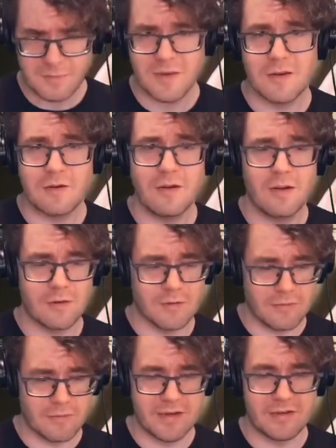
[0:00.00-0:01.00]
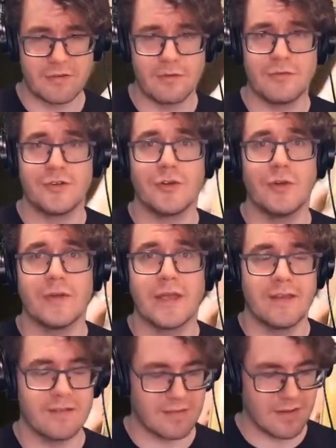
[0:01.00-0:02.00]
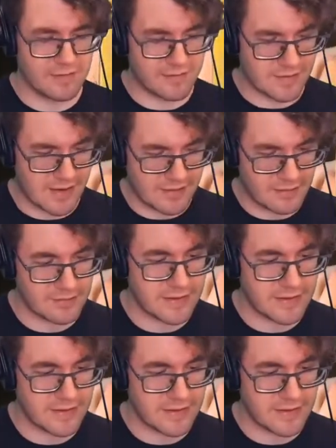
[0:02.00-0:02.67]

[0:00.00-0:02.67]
it'd be a great way to sort of showcase that style